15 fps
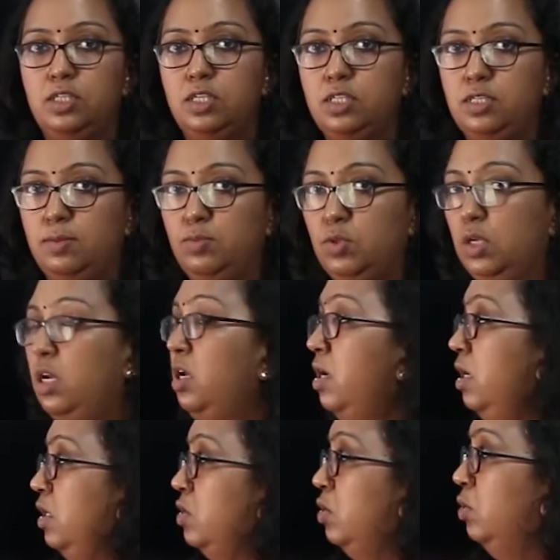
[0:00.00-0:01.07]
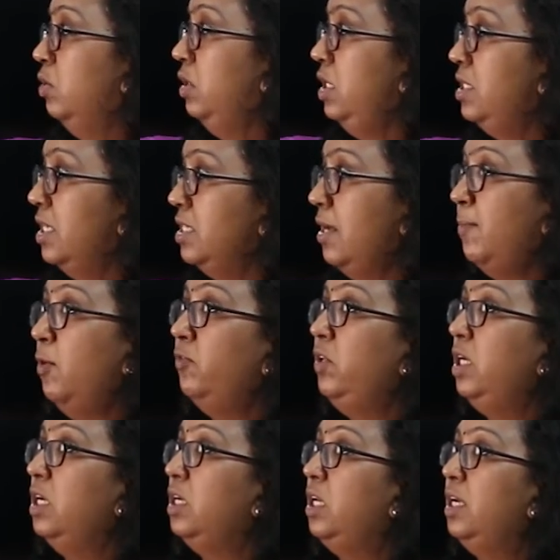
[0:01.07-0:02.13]
systems? So these are some of
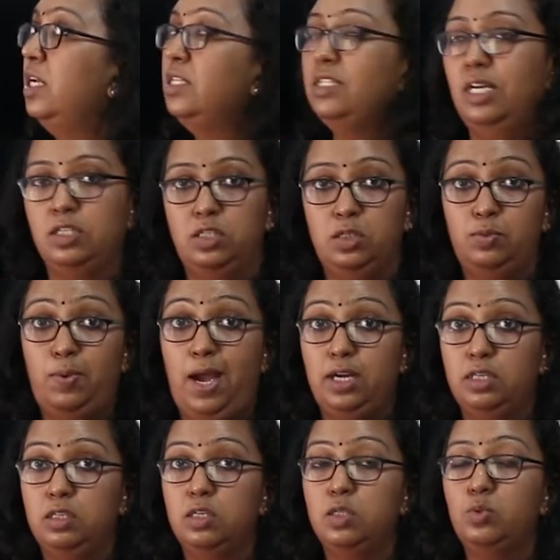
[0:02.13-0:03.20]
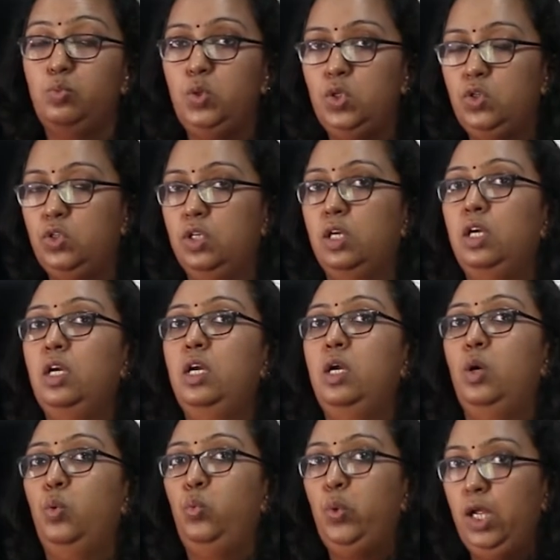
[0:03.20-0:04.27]
the critical success factors which
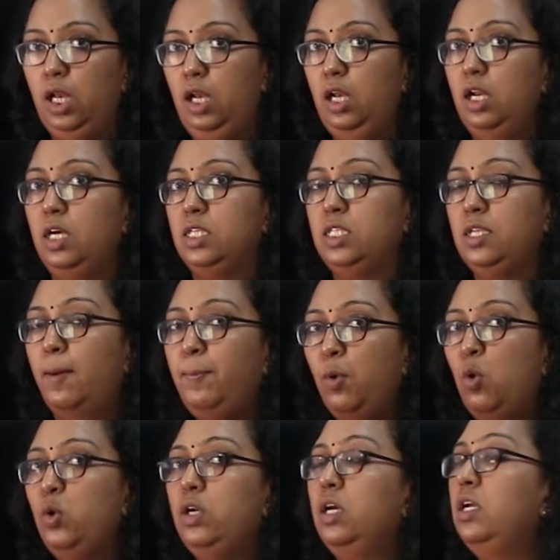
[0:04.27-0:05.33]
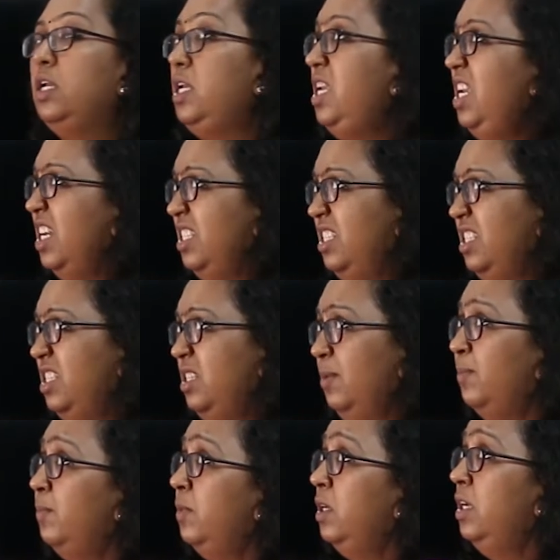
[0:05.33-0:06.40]
will support ES system.
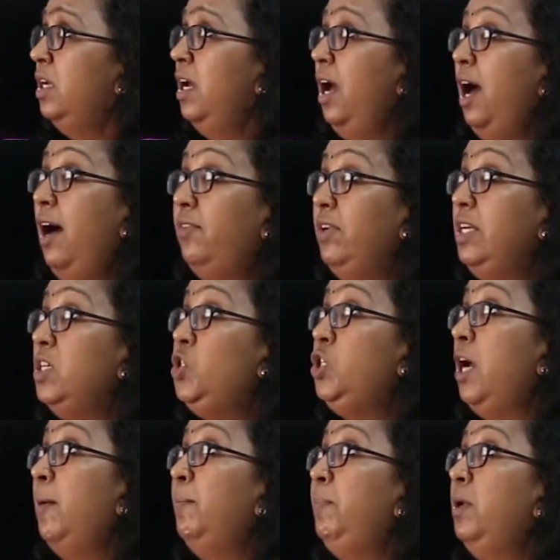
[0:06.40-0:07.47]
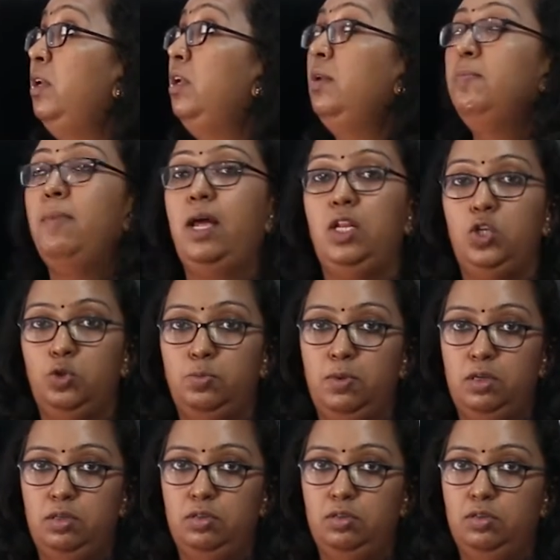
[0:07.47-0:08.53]
Having a champion in
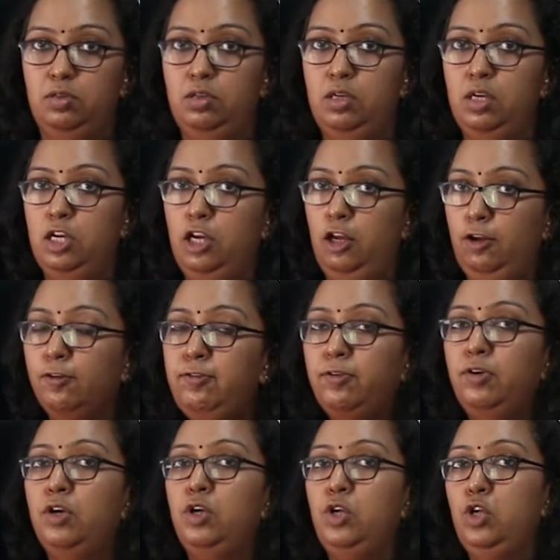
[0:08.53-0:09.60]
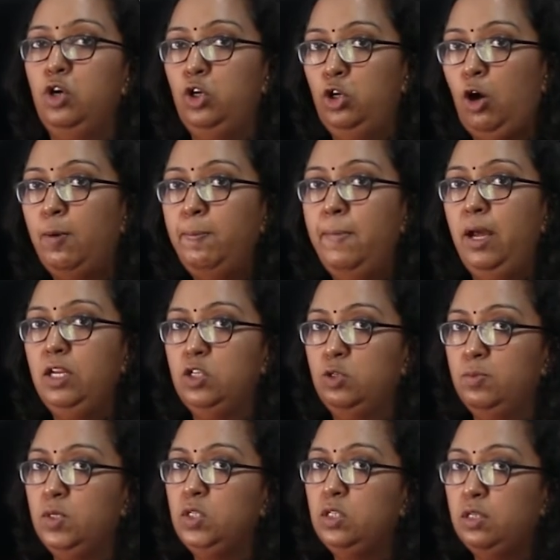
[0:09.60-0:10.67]
management. If your top
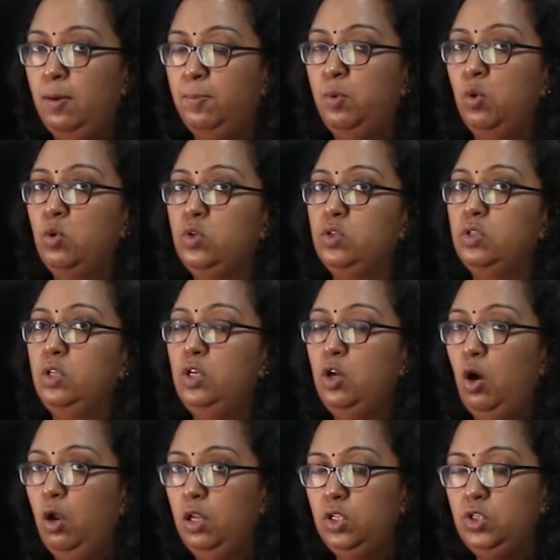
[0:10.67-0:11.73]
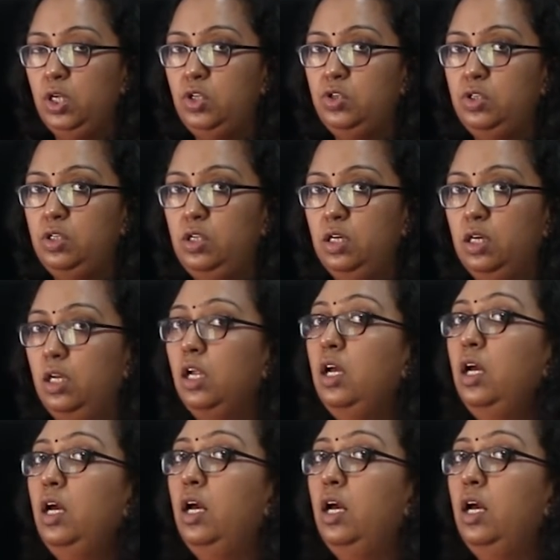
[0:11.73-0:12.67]
management supports the knowledge engineer,